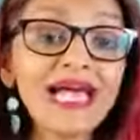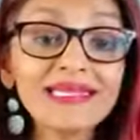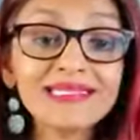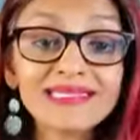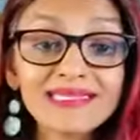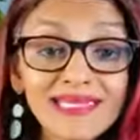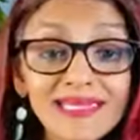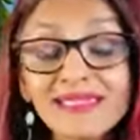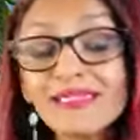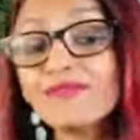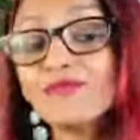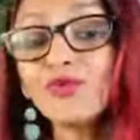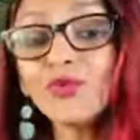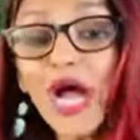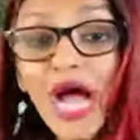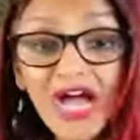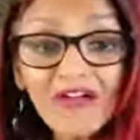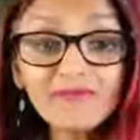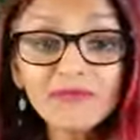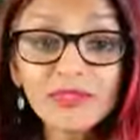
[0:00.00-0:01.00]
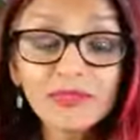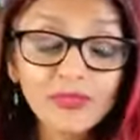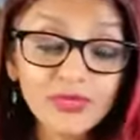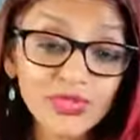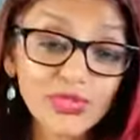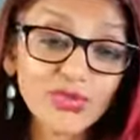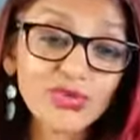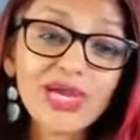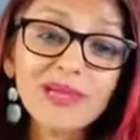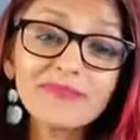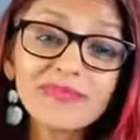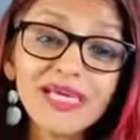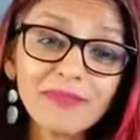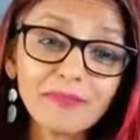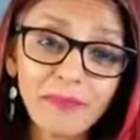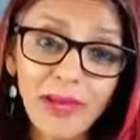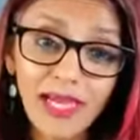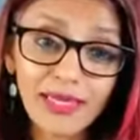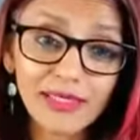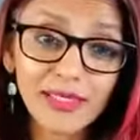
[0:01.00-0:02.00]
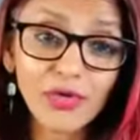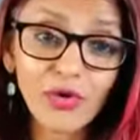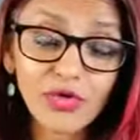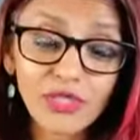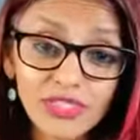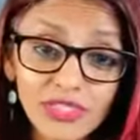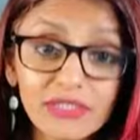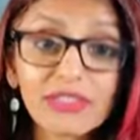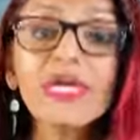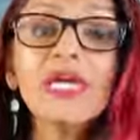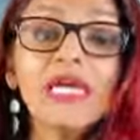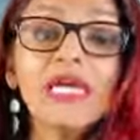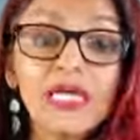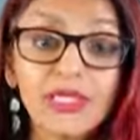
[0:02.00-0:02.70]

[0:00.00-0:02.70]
That said, if you have been prescribed that by a doctor